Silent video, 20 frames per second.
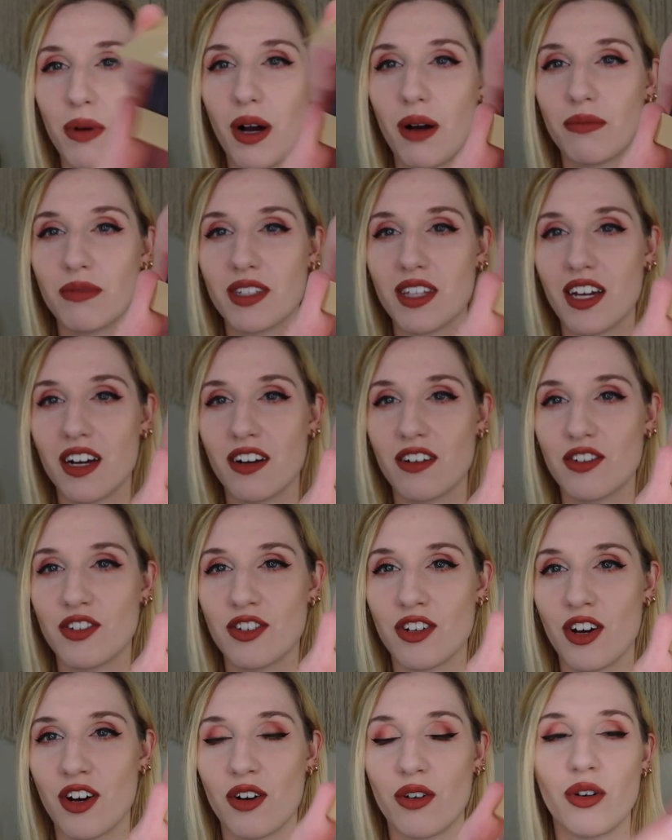palms there.
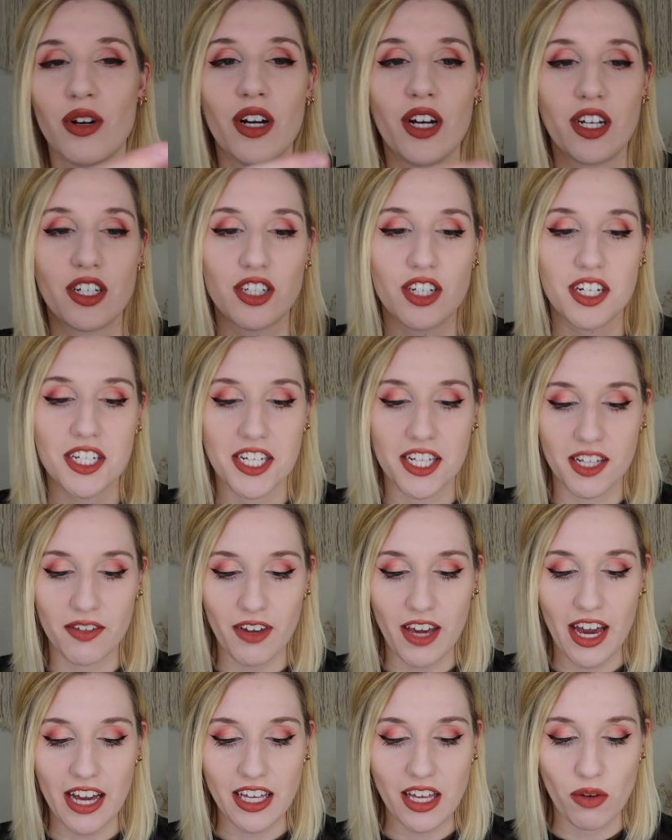So she doesn't leave
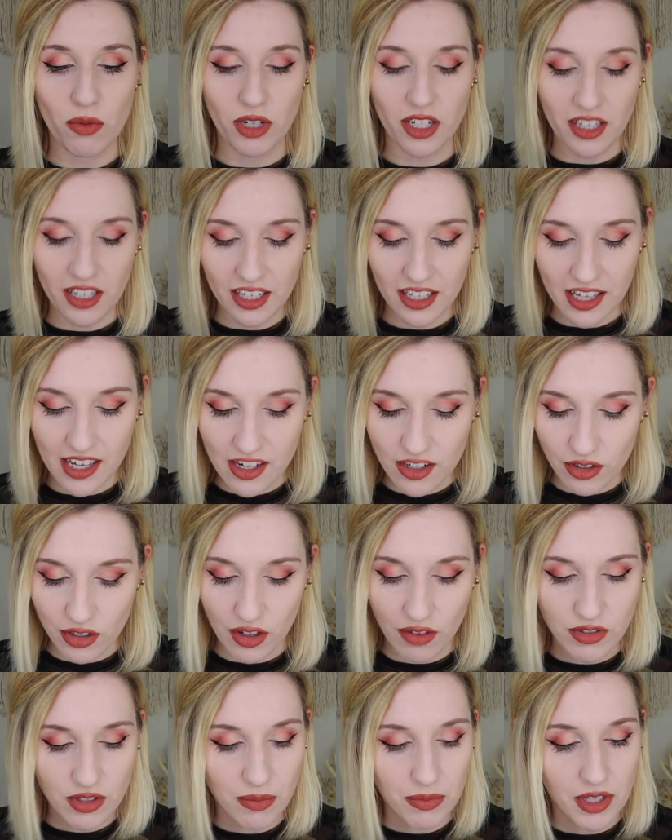you hanging. When you get a candle,
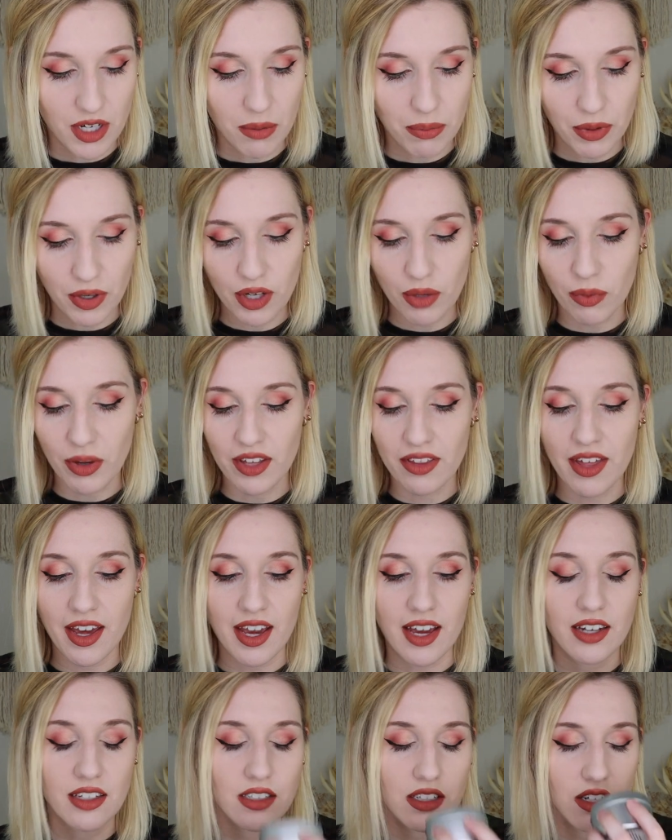you have something to burn it with.
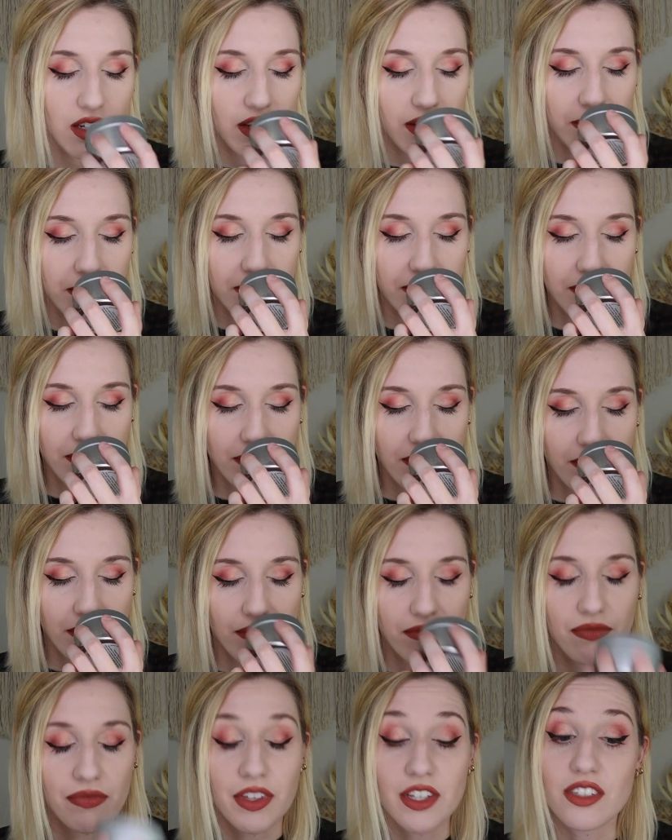And
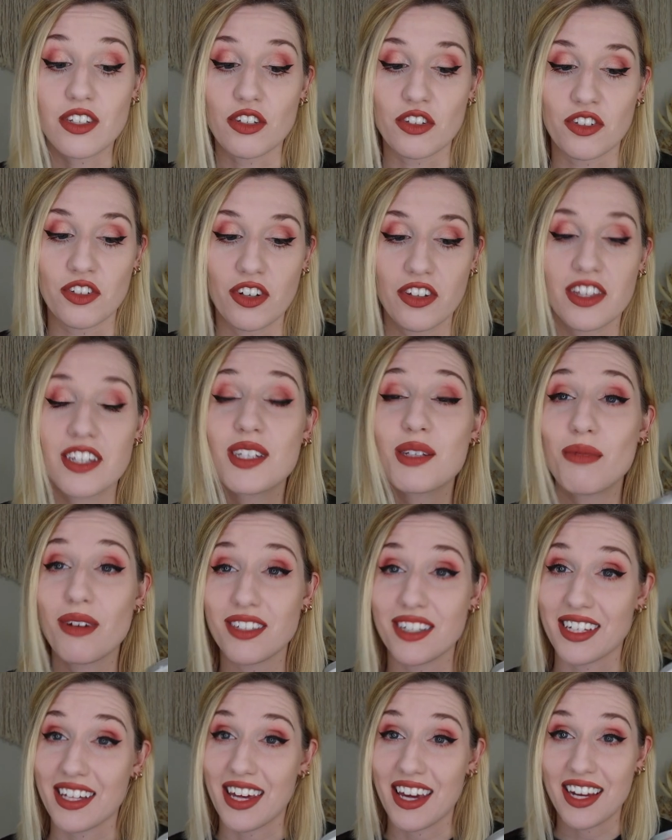this is good. This
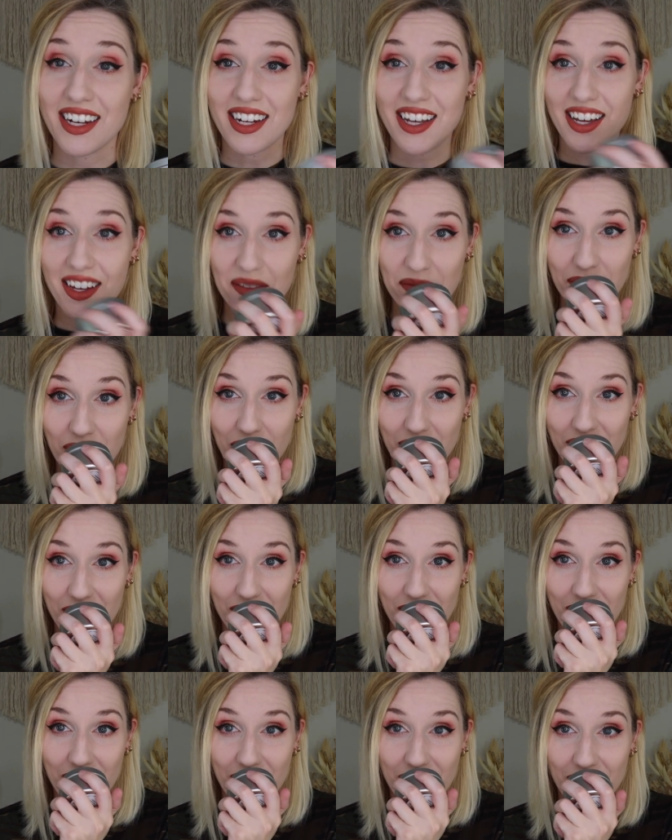smells like candy.
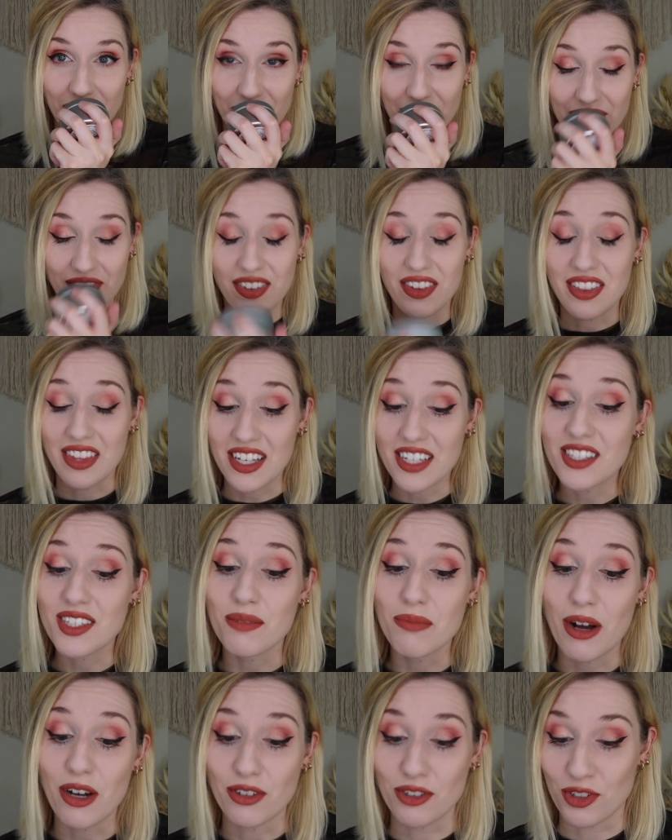This
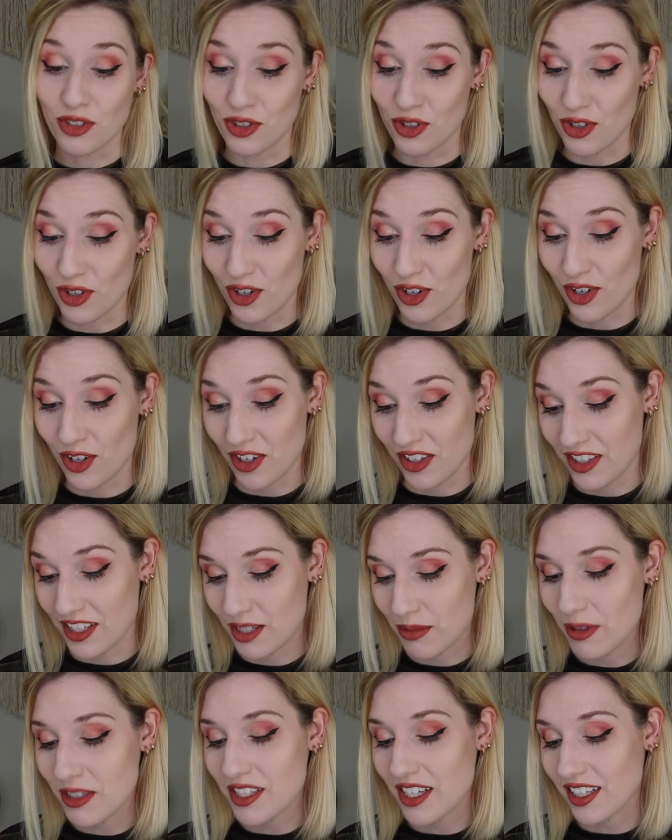smells good.
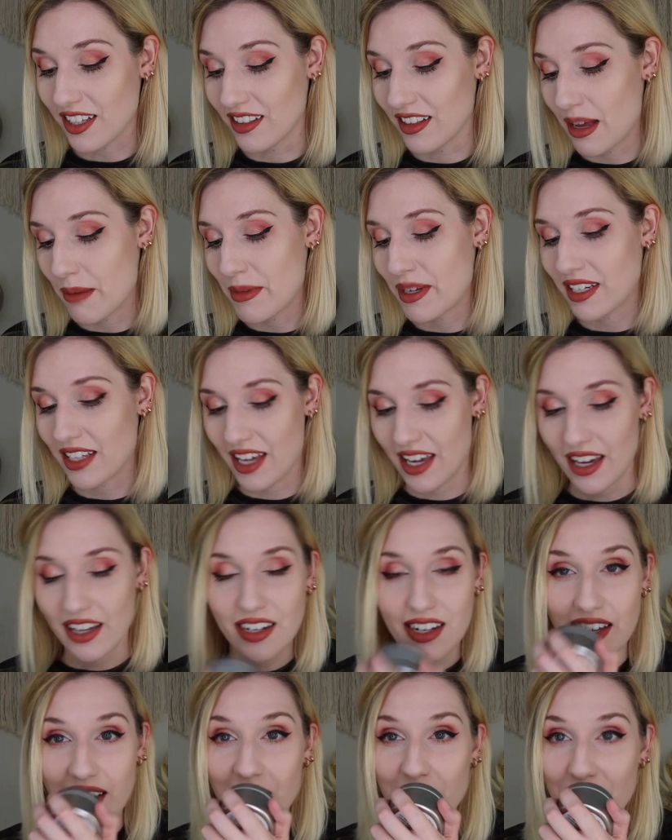This smells like a lemon
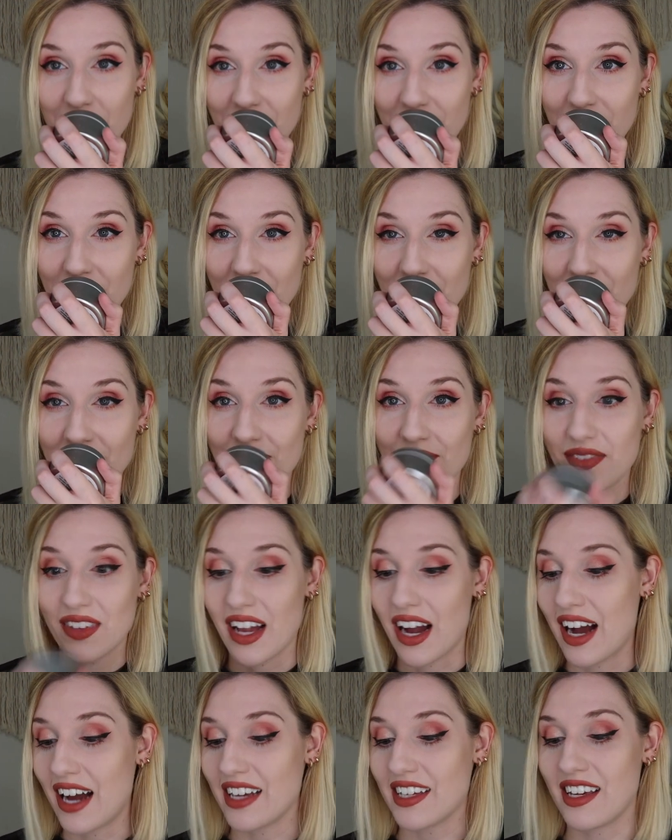candy.
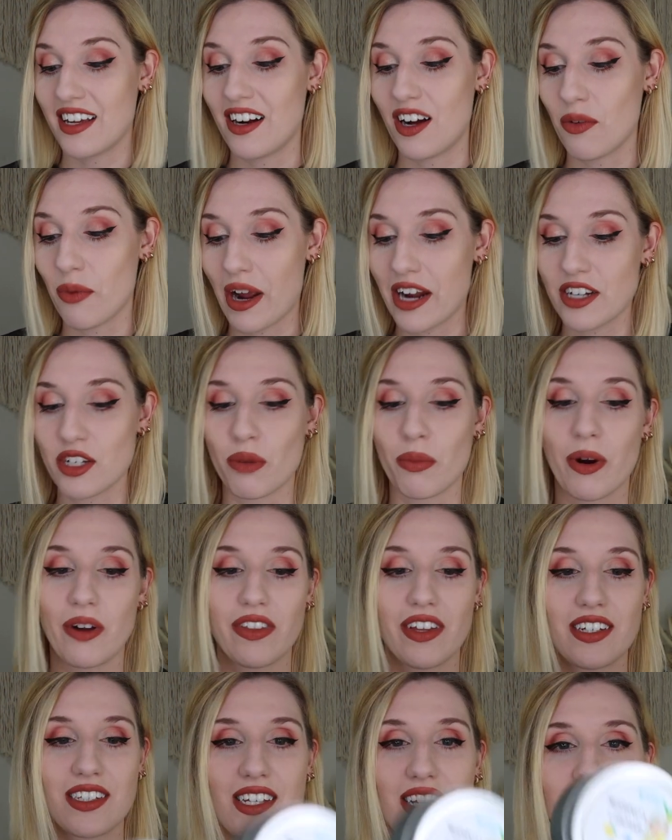I cannot wait to burn this.